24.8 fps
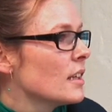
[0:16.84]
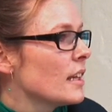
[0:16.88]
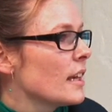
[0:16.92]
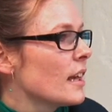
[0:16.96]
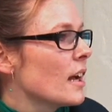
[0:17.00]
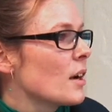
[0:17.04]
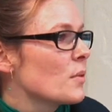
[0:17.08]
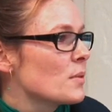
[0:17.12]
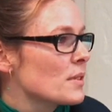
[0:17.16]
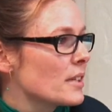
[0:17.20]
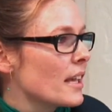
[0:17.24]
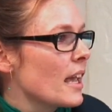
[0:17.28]
yeah,
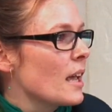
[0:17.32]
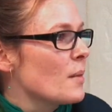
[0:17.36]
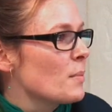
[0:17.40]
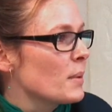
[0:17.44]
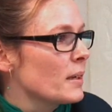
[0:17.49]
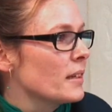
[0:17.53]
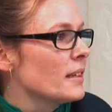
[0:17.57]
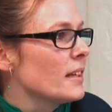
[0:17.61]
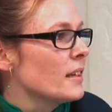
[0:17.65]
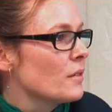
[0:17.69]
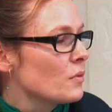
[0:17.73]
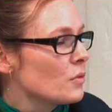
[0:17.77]
I was
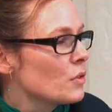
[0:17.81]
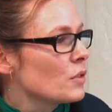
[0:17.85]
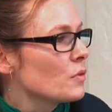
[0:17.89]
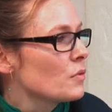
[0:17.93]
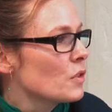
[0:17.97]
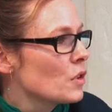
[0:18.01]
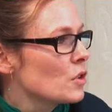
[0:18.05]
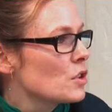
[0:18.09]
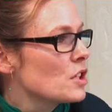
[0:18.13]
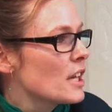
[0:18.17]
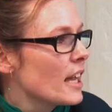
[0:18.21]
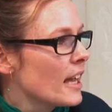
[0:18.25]
camping there for a
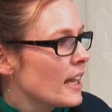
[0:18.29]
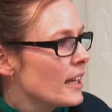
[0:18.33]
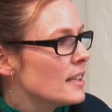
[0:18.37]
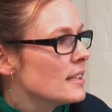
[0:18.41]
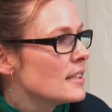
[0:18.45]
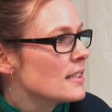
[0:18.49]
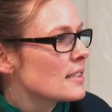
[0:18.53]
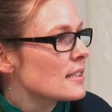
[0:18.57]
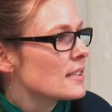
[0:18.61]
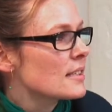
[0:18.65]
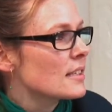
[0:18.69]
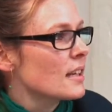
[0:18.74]
few
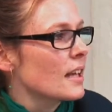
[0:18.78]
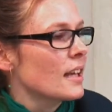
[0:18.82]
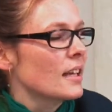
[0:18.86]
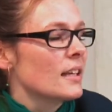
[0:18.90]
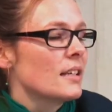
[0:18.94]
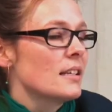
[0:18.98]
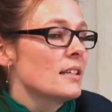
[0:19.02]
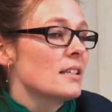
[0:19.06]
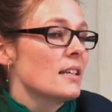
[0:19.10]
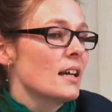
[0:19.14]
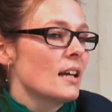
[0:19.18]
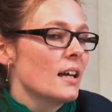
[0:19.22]
days,
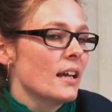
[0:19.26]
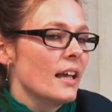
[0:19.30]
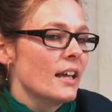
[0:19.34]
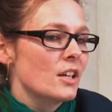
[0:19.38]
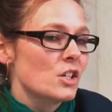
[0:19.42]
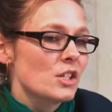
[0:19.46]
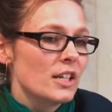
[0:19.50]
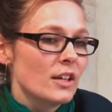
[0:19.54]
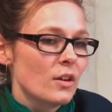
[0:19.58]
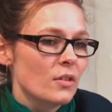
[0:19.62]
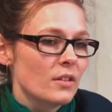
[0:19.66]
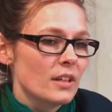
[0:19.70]
and
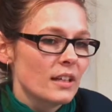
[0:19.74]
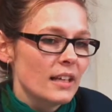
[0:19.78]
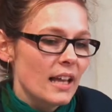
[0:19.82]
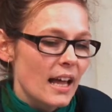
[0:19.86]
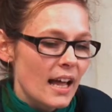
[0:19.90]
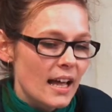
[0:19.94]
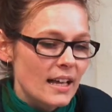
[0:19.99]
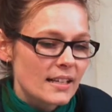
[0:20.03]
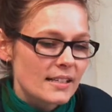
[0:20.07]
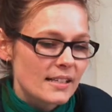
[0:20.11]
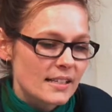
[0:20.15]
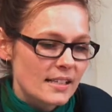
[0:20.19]
actually on the
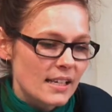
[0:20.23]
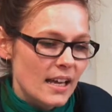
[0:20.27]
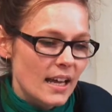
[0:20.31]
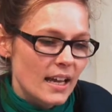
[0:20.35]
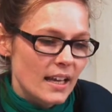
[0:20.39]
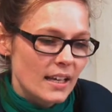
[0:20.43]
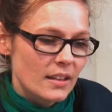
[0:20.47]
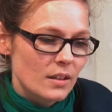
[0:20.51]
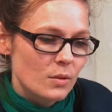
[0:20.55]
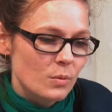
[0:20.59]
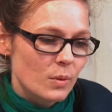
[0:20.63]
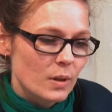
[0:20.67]
last
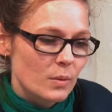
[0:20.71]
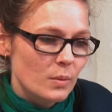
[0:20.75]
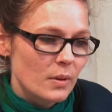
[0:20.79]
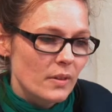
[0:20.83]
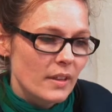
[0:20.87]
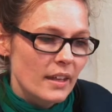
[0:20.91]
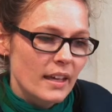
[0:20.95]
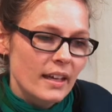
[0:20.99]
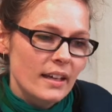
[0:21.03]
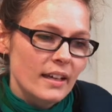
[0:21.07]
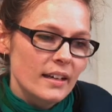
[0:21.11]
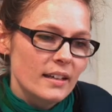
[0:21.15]
day that we were
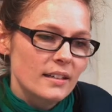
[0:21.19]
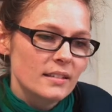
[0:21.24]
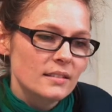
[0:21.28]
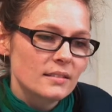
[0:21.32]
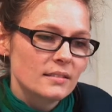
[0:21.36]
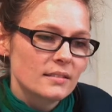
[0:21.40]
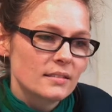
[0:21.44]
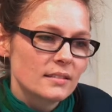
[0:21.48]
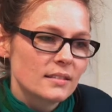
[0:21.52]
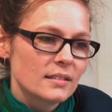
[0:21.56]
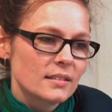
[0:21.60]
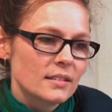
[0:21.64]
there,
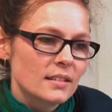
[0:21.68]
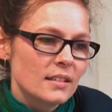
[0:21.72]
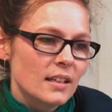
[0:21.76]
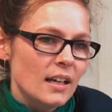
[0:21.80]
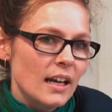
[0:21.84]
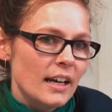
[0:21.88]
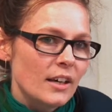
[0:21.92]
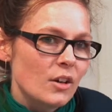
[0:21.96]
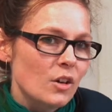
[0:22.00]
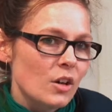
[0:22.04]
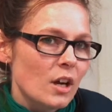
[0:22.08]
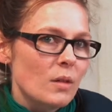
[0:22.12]

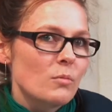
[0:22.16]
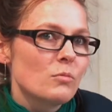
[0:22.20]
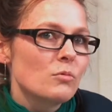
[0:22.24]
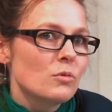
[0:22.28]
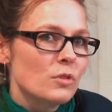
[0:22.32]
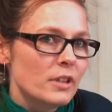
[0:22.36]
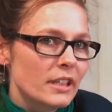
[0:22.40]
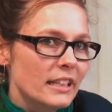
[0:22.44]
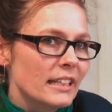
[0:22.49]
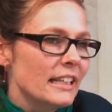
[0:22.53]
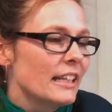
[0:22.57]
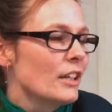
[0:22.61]
I got up
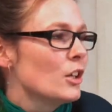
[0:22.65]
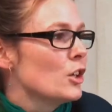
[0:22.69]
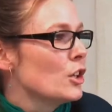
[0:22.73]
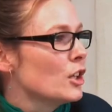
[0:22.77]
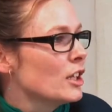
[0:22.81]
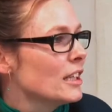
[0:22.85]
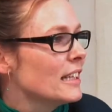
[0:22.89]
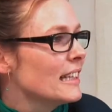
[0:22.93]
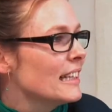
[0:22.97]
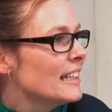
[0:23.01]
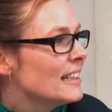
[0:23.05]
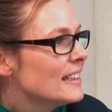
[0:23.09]
really
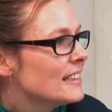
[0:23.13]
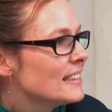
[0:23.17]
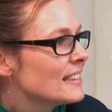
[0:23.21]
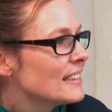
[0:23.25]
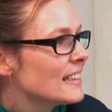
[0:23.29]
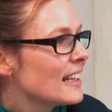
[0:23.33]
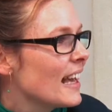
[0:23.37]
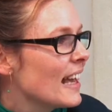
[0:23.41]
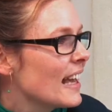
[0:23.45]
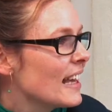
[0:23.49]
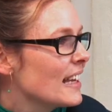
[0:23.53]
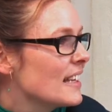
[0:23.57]
early
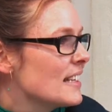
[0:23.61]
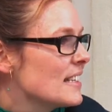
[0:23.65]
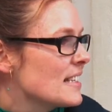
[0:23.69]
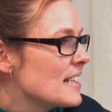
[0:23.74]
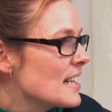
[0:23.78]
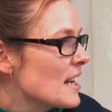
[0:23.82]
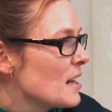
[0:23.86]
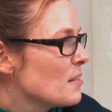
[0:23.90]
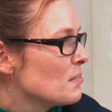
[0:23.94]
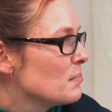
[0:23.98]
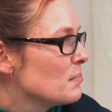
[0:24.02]
and